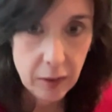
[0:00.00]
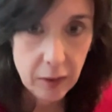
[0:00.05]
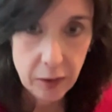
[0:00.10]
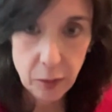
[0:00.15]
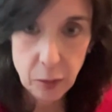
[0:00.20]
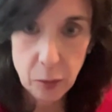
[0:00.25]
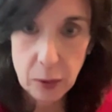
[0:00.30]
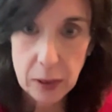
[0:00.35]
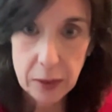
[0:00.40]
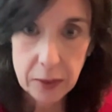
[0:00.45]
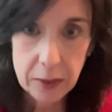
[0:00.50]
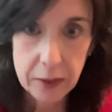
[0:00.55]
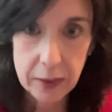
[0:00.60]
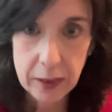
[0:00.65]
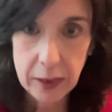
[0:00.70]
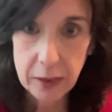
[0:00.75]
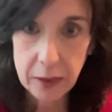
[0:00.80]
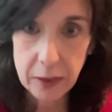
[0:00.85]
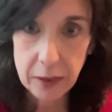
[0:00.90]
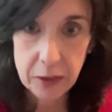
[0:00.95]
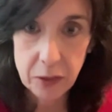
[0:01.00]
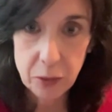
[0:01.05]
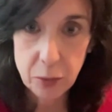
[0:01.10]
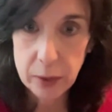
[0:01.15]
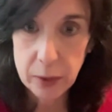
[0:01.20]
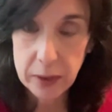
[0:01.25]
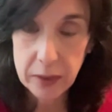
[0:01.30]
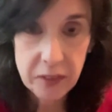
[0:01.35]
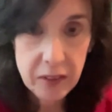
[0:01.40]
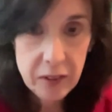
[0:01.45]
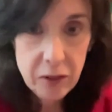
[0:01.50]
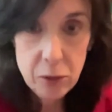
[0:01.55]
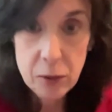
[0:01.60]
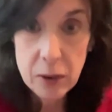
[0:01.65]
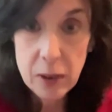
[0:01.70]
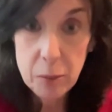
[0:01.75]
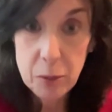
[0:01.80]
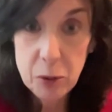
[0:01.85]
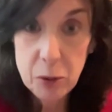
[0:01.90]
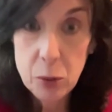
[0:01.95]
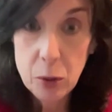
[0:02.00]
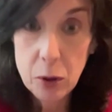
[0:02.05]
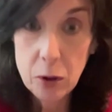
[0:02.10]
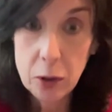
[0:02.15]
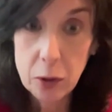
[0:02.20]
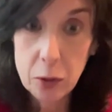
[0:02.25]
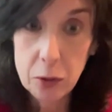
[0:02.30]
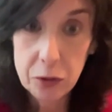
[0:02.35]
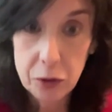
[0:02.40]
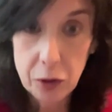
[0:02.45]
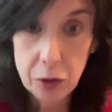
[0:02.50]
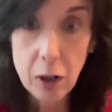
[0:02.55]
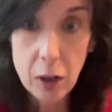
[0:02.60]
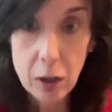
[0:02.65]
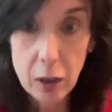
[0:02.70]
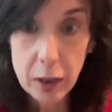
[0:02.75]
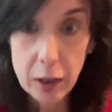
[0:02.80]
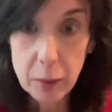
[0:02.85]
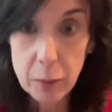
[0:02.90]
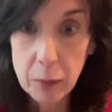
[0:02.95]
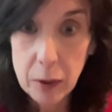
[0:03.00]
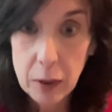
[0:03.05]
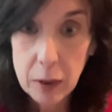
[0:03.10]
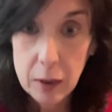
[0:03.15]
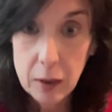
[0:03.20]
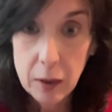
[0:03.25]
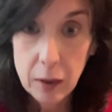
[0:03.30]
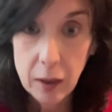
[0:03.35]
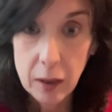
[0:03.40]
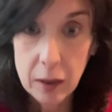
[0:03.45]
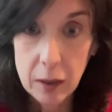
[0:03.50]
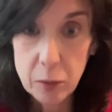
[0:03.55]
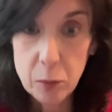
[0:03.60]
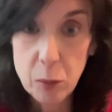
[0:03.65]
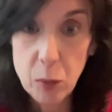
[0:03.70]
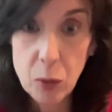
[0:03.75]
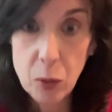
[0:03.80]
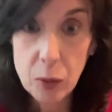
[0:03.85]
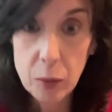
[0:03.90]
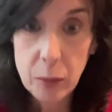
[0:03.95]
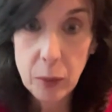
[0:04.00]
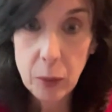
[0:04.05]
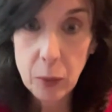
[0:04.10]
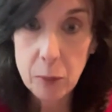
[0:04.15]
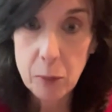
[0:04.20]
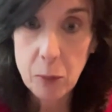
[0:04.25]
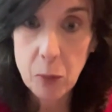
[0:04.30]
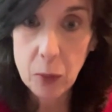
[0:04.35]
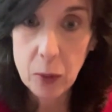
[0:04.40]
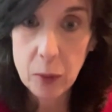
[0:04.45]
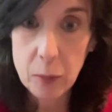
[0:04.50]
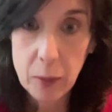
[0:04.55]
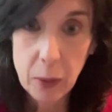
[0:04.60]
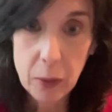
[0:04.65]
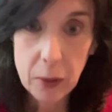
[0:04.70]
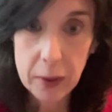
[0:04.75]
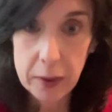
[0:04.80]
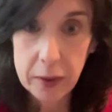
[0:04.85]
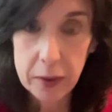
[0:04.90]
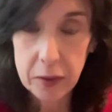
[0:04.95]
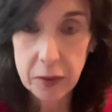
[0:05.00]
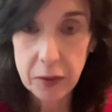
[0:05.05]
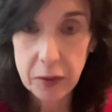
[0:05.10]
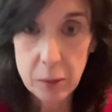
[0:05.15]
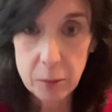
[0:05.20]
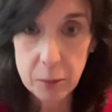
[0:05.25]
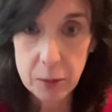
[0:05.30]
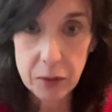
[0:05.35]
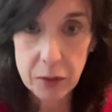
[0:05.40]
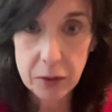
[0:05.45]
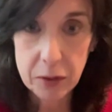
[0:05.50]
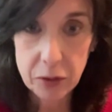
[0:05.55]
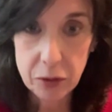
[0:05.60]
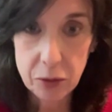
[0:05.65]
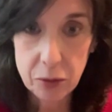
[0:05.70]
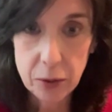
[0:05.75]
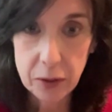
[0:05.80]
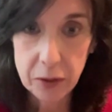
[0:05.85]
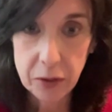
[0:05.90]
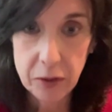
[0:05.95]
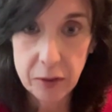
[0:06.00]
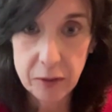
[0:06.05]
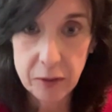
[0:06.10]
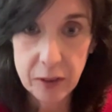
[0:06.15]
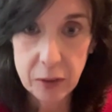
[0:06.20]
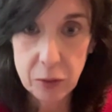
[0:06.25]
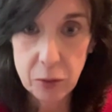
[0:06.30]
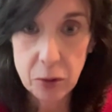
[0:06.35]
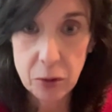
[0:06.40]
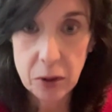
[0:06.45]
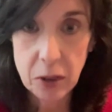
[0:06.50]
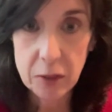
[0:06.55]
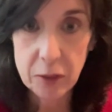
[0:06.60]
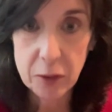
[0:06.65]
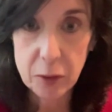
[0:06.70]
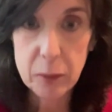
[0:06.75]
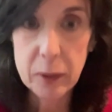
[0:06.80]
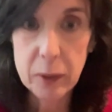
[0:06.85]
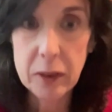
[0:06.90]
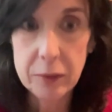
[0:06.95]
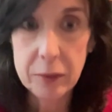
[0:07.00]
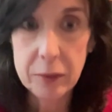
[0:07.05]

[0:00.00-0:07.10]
throughout the end of the 20th century up to our own time as more Americans come to distrust the federal government.